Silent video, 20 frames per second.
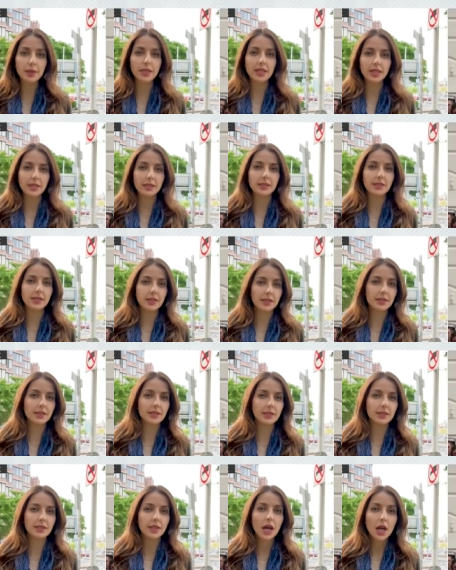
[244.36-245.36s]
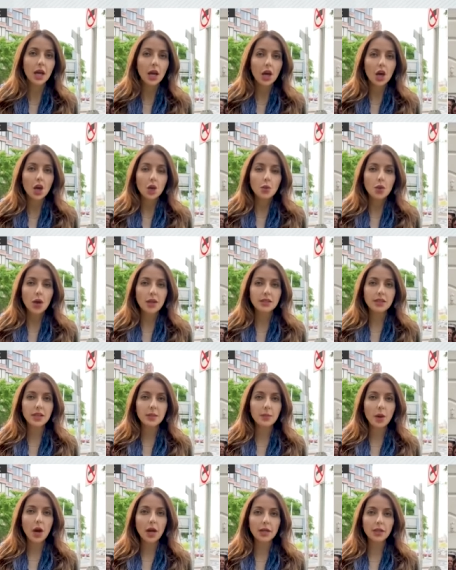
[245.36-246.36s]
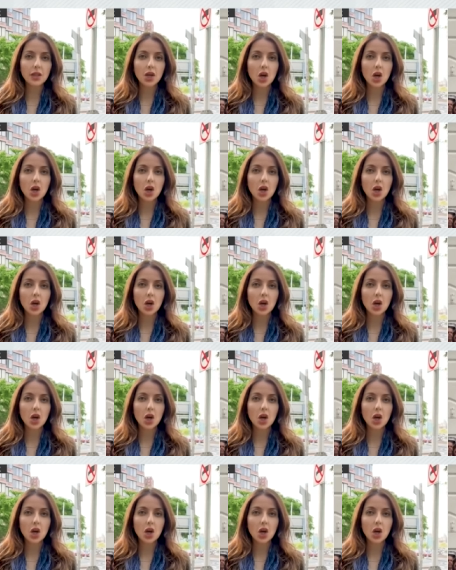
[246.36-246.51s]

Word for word: assistance. President Biden